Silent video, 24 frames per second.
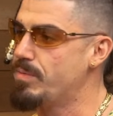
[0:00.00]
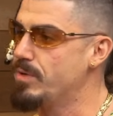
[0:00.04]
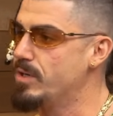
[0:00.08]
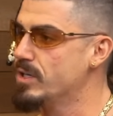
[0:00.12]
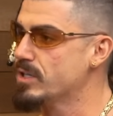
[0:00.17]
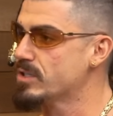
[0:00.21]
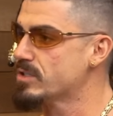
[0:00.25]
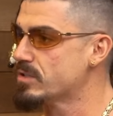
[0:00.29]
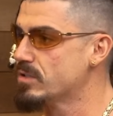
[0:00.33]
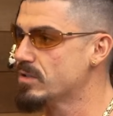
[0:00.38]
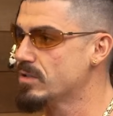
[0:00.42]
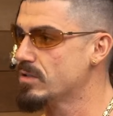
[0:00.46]

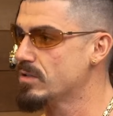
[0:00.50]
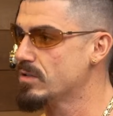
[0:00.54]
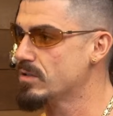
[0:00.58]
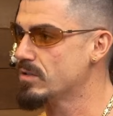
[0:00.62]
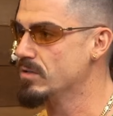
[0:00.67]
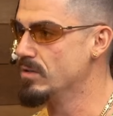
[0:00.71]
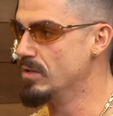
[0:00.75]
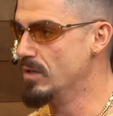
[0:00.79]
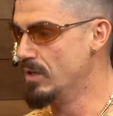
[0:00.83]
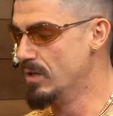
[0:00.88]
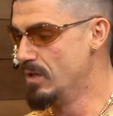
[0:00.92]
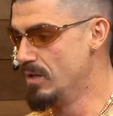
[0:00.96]
Topics
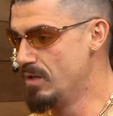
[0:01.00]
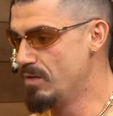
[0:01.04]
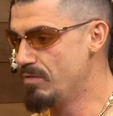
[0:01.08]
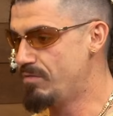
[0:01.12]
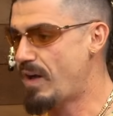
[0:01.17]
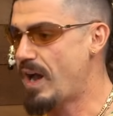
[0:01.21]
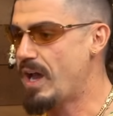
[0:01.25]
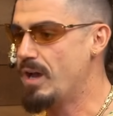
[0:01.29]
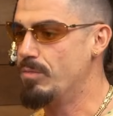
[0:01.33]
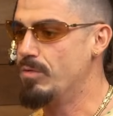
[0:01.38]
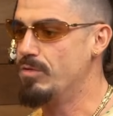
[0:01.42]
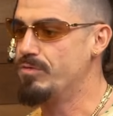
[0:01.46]
or
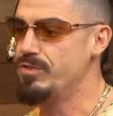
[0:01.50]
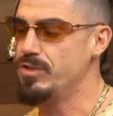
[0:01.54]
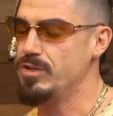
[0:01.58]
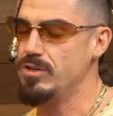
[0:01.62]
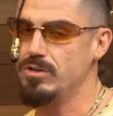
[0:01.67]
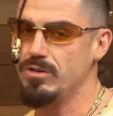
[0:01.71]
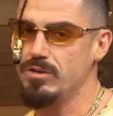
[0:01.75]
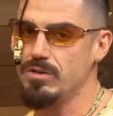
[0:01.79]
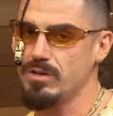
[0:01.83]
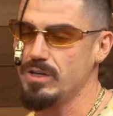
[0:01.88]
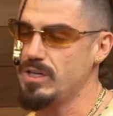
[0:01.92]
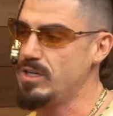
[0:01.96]
Viable
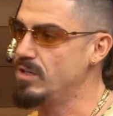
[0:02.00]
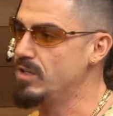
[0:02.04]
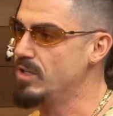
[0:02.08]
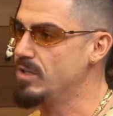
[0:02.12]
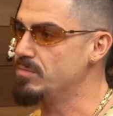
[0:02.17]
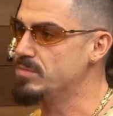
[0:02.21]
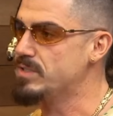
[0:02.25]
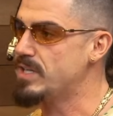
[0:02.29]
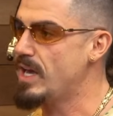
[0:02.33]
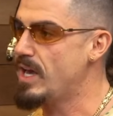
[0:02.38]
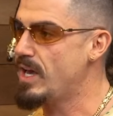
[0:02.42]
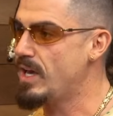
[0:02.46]
View or
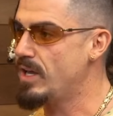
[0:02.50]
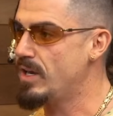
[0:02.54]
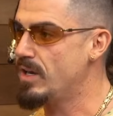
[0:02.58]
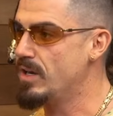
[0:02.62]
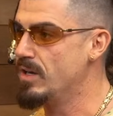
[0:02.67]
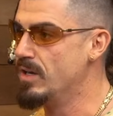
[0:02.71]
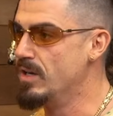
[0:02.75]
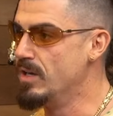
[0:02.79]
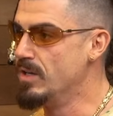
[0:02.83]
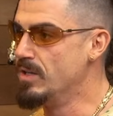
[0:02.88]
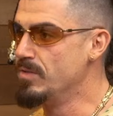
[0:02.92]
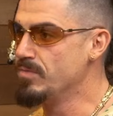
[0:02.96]
Helium
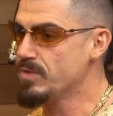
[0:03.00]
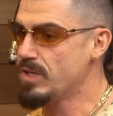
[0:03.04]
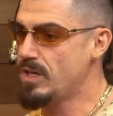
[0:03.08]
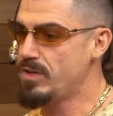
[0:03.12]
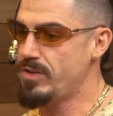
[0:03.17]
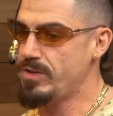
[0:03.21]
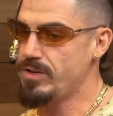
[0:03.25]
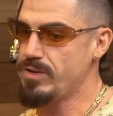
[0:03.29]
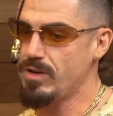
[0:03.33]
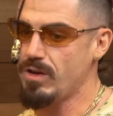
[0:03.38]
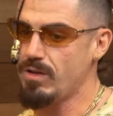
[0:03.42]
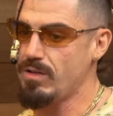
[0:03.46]
10.
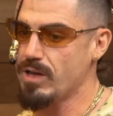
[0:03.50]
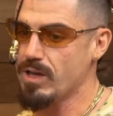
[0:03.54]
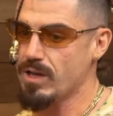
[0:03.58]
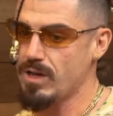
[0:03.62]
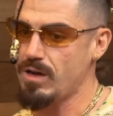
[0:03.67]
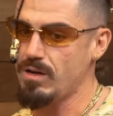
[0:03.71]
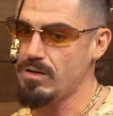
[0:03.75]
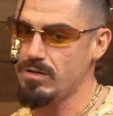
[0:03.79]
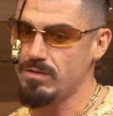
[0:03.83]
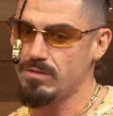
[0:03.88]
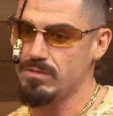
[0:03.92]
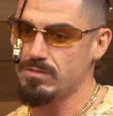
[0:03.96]
And then you go
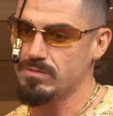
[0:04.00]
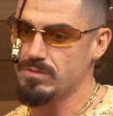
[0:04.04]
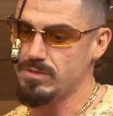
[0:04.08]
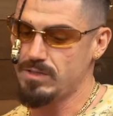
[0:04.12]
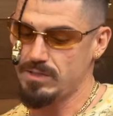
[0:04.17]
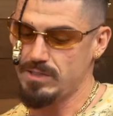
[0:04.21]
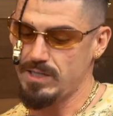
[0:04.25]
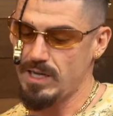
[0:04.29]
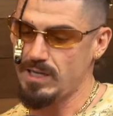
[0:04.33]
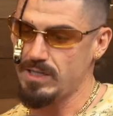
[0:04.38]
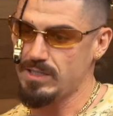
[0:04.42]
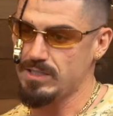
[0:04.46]
like, oh,
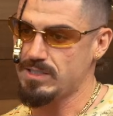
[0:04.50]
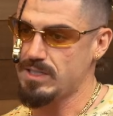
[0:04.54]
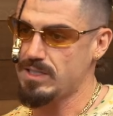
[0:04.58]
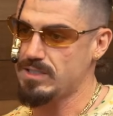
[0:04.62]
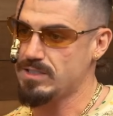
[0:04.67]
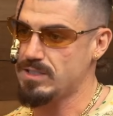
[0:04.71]
the data